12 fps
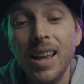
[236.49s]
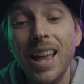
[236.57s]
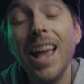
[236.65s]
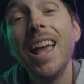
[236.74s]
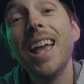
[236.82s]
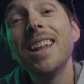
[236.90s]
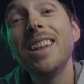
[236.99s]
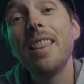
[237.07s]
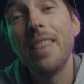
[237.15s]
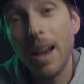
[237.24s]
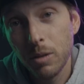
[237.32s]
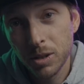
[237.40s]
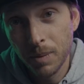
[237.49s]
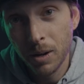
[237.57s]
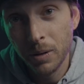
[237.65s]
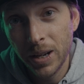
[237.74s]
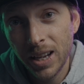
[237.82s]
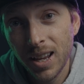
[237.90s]
And that was my
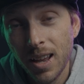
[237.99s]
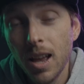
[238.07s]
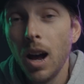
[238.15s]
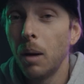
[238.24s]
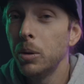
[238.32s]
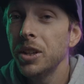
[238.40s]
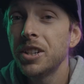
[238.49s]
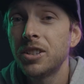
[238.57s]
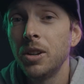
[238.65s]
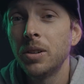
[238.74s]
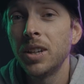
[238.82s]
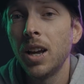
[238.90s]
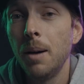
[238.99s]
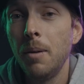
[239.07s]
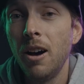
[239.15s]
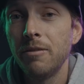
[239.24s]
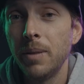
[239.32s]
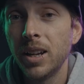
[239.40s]
week. I'm really stoked to come
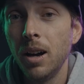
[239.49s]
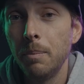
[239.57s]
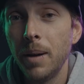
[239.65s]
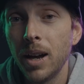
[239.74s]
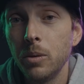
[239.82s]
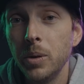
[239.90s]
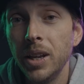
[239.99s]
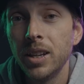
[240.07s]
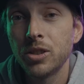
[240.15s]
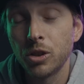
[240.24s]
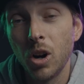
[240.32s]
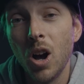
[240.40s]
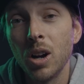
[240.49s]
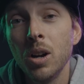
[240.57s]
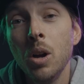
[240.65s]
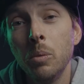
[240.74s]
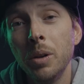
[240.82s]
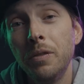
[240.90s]
off my cutback week strong
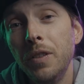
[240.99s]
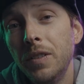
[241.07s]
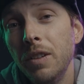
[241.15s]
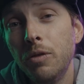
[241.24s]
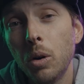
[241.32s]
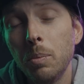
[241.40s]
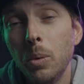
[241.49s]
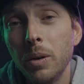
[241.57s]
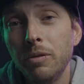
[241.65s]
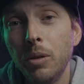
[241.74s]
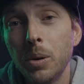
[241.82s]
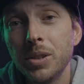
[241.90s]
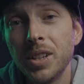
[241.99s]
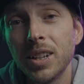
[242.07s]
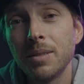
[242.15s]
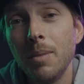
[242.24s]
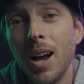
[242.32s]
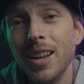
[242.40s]
with
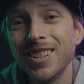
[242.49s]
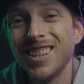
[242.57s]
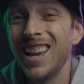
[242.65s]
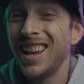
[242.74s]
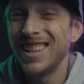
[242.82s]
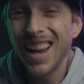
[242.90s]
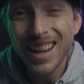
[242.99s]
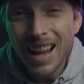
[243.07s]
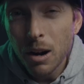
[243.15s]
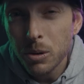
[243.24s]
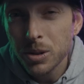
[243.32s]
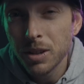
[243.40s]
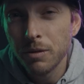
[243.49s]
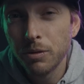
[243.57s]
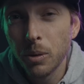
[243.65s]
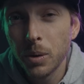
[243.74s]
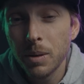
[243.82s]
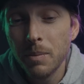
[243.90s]
54.46 miles, 9 hours and 40